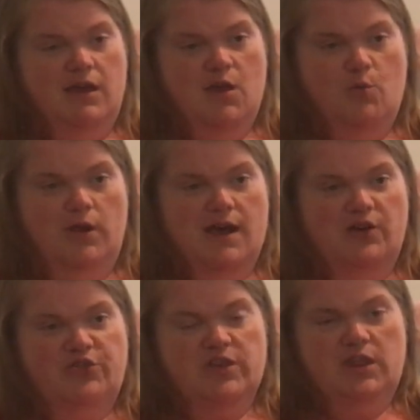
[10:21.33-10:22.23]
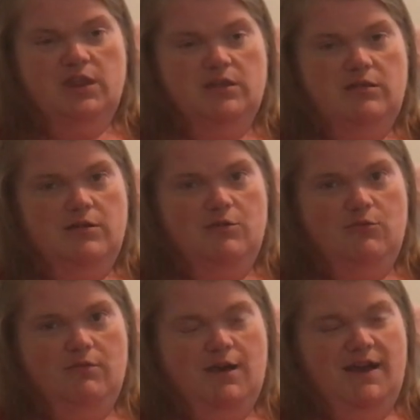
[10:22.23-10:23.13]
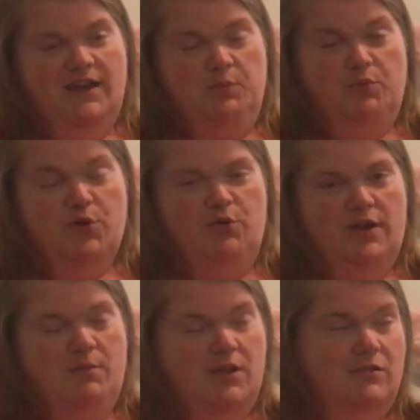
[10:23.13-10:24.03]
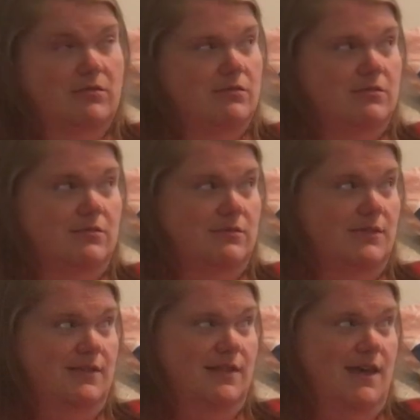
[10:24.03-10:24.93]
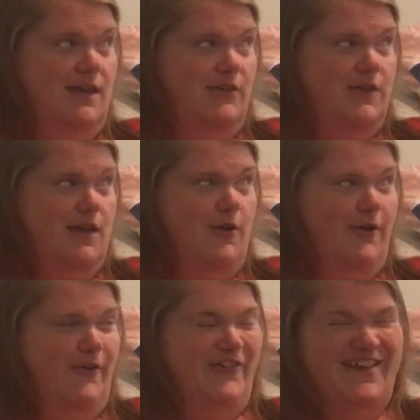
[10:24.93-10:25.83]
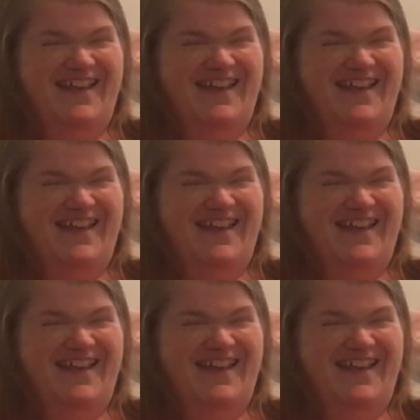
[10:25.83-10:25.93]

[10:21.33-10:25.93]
it would actually, you know, Sorry, I could program sure it. Thanks, a girl.